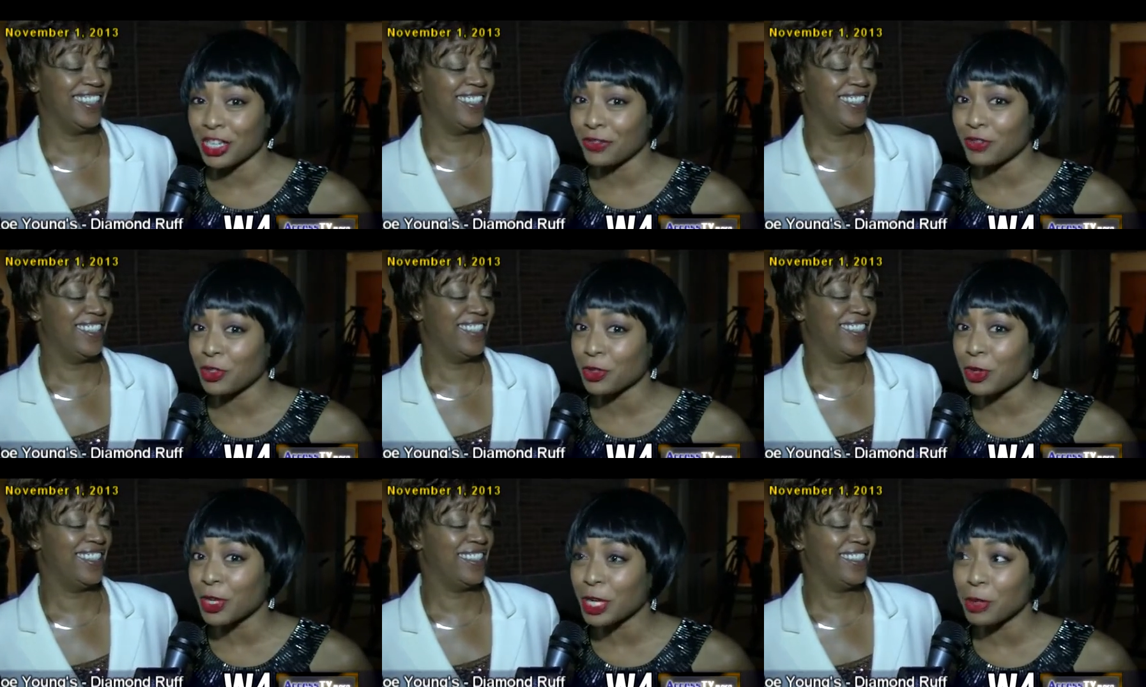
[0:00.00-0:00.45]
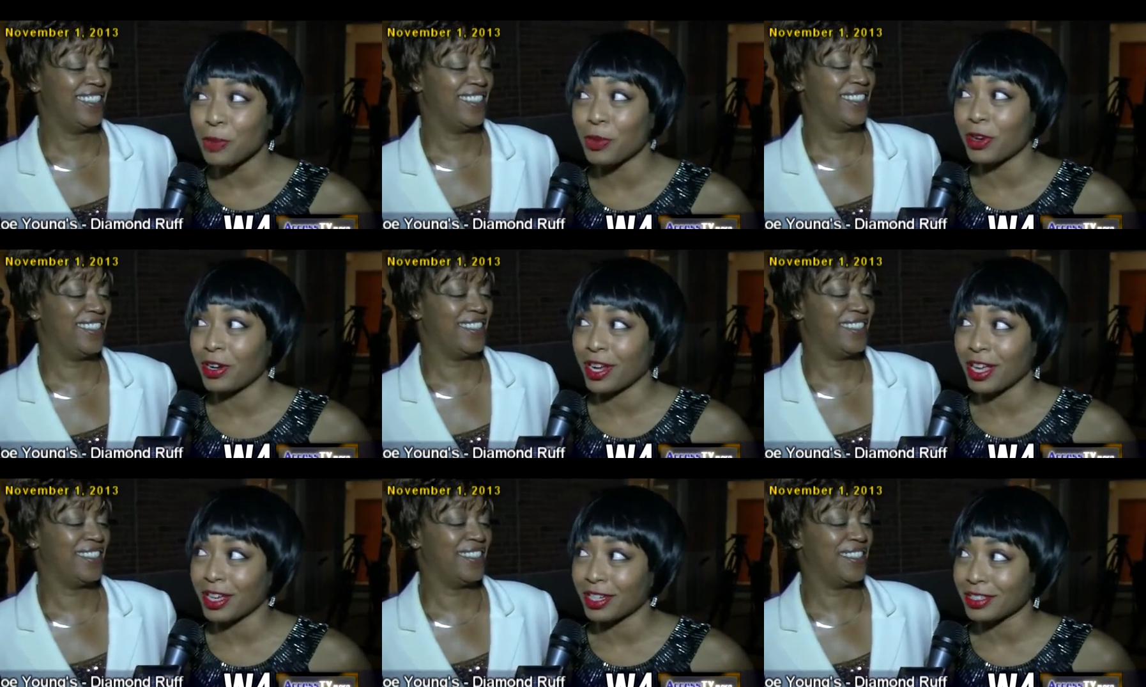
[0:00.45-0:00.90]
Speaker 1: if you keep
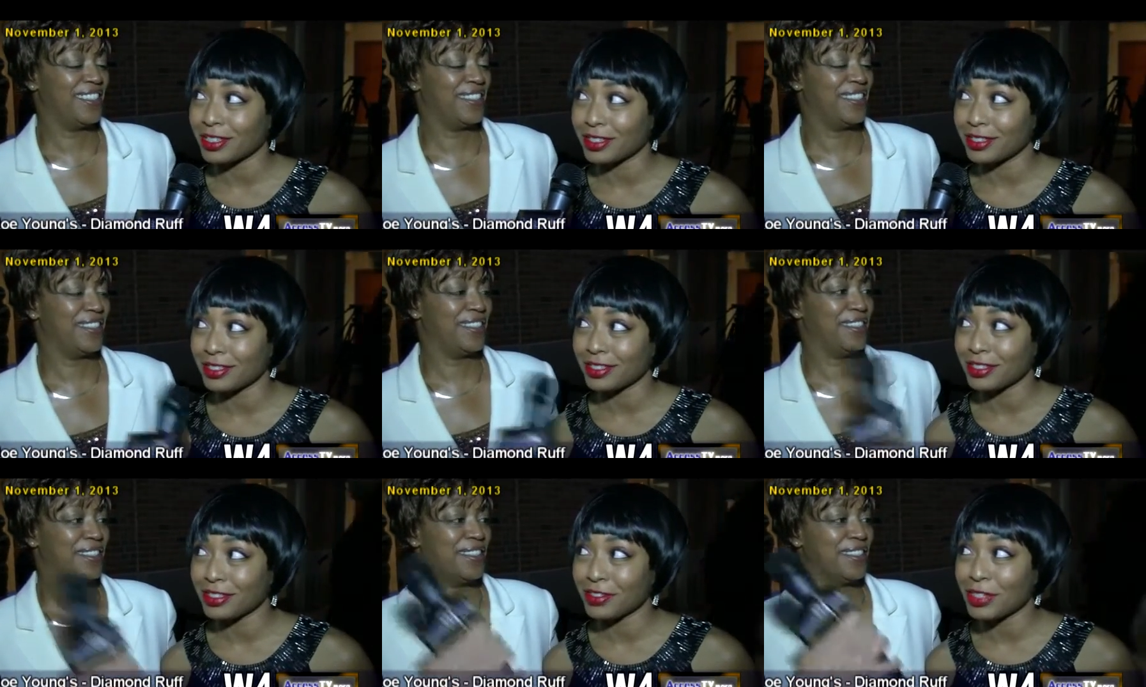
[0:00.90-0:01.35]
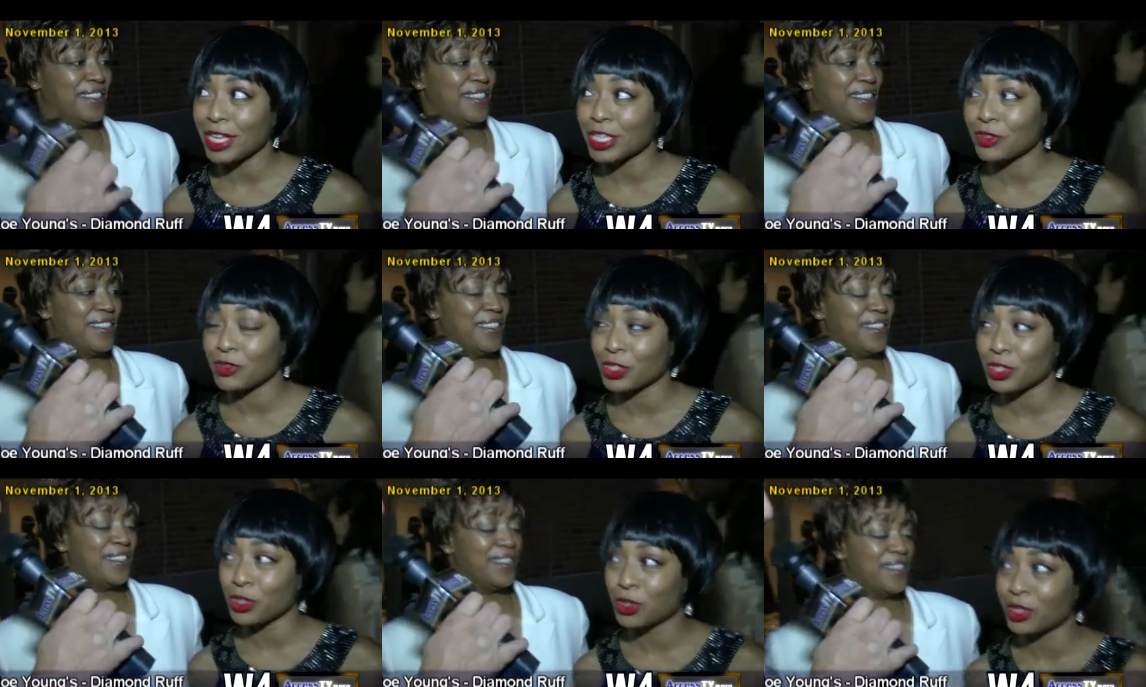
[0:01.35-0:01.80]
on acting.
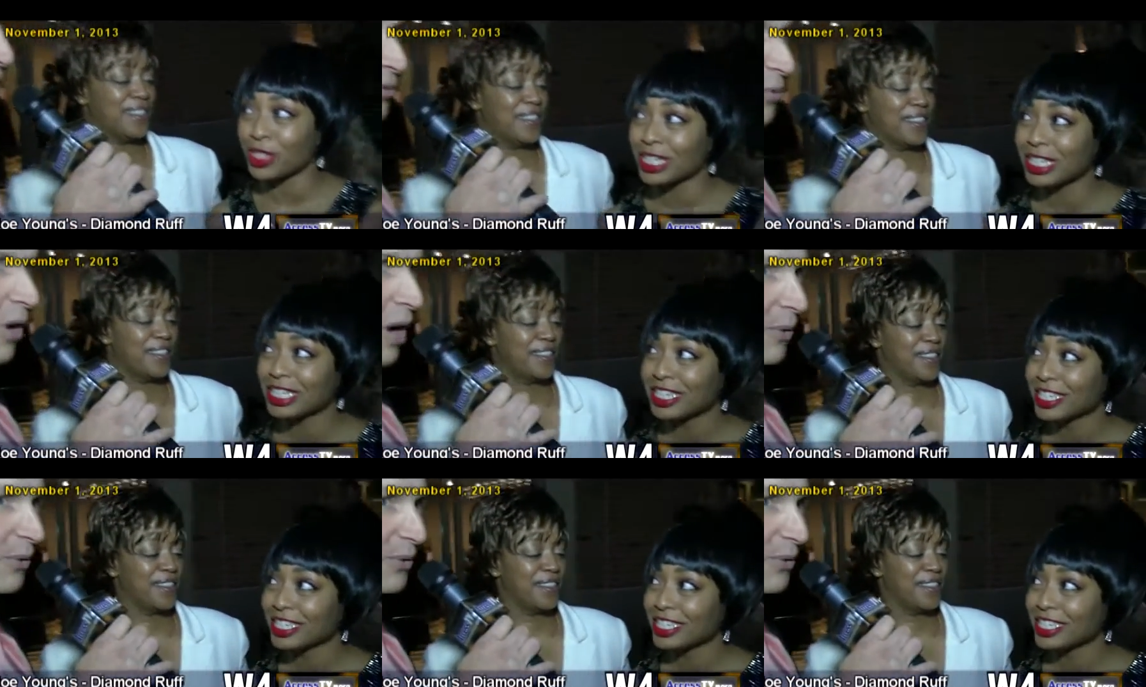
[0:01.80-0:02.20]
There's nothing wrong